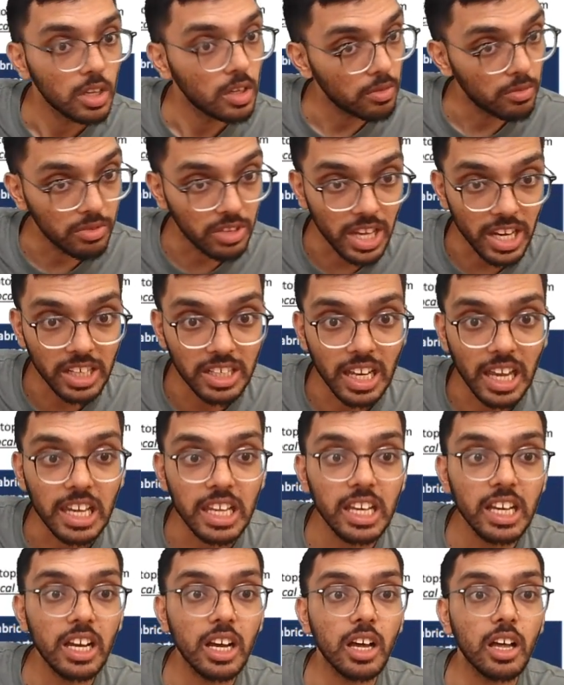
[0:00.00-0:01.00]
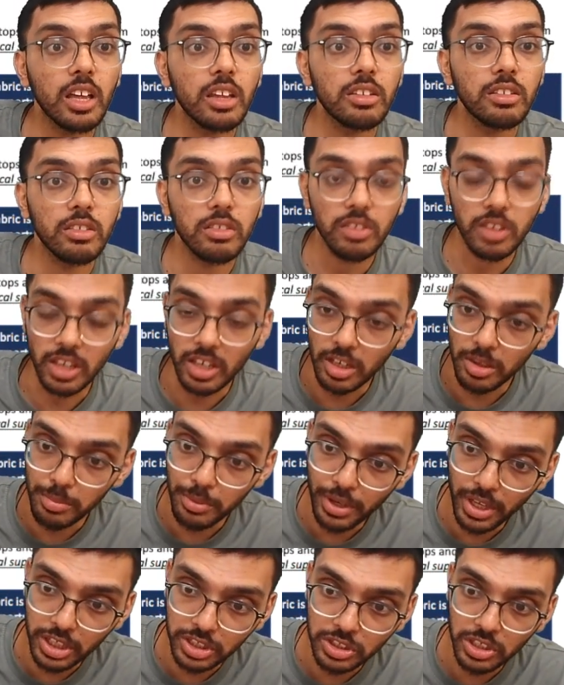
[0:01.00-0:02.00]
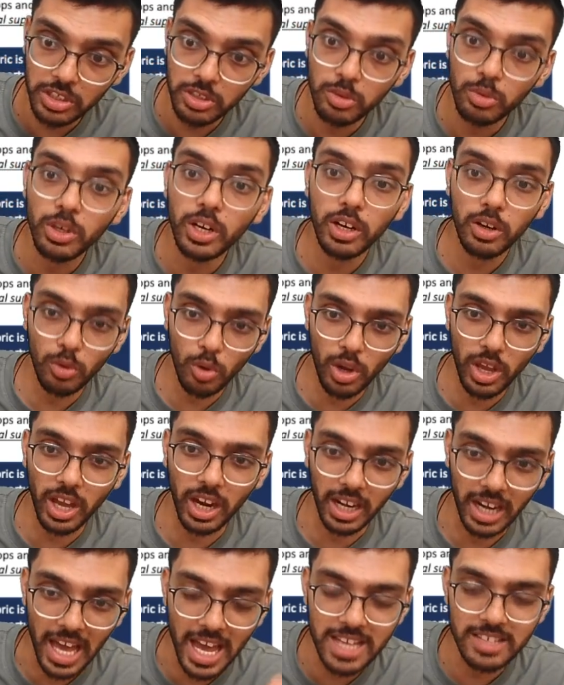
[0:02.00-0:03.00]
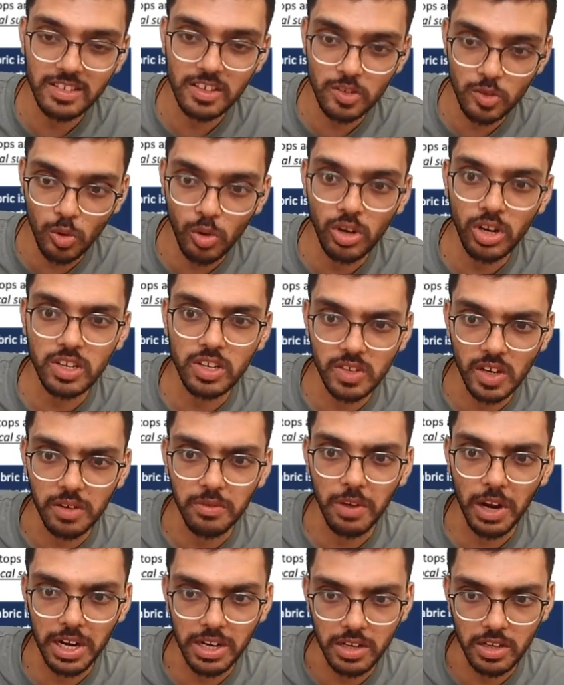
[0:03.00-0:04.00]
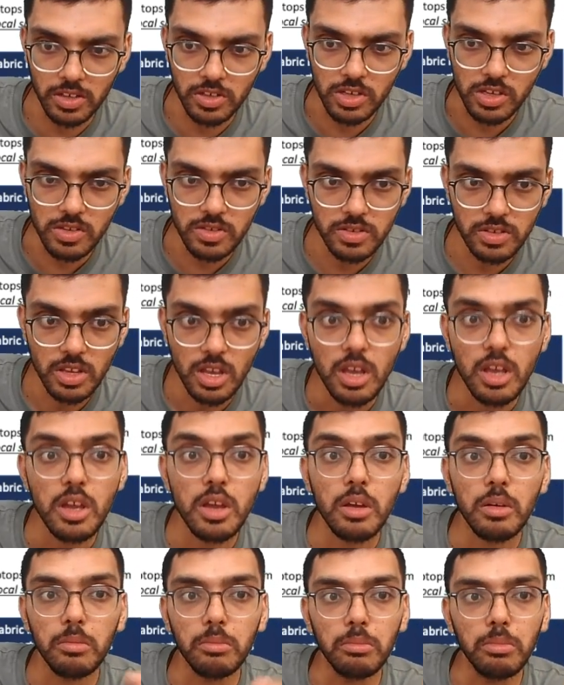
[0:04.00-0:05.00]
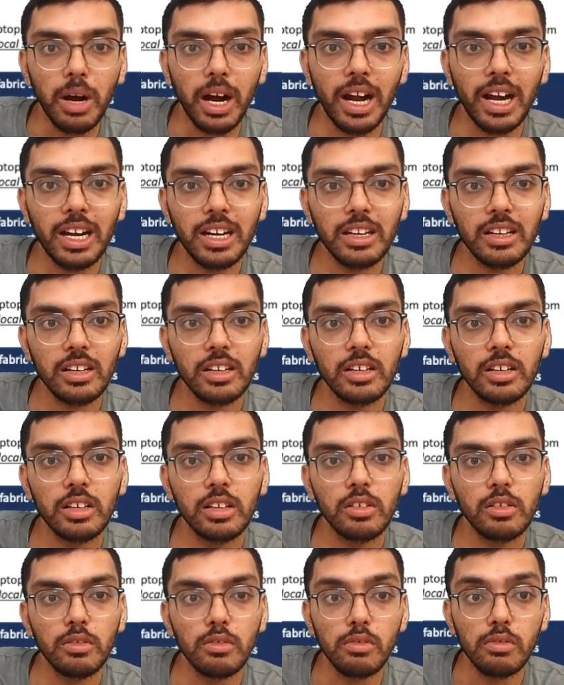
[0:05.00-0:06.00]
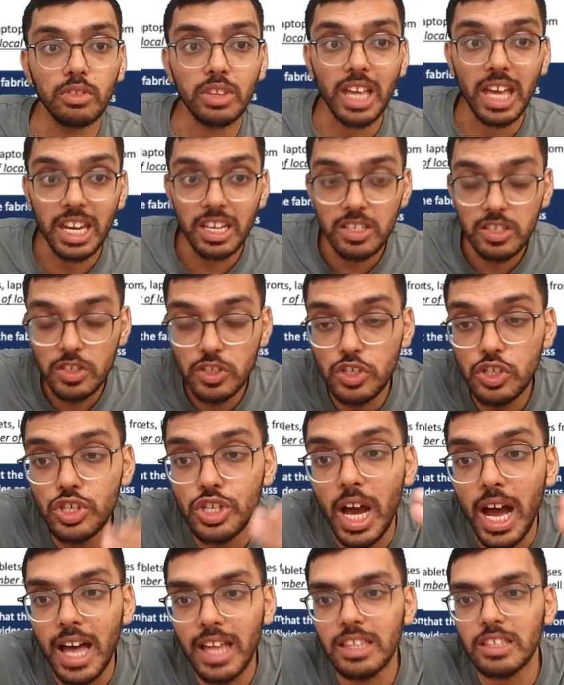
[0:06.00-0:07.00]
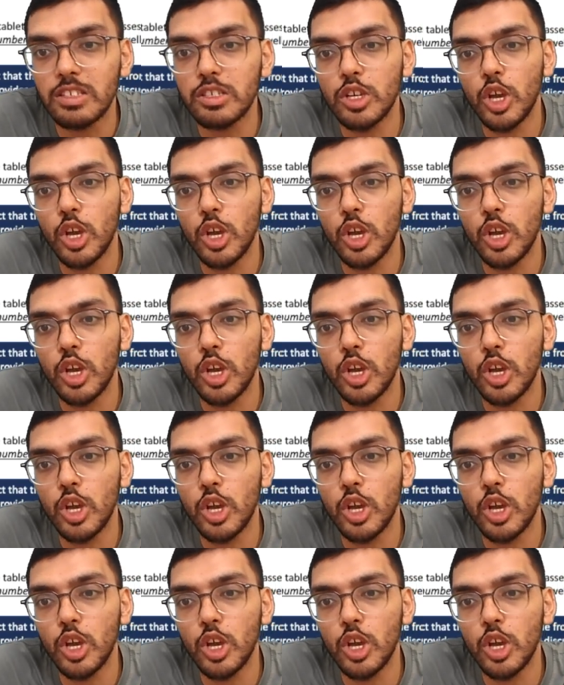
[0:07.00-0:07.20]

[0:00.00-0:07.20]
they're telling us single production unit, okay, it has its own disadvantages, but there is chance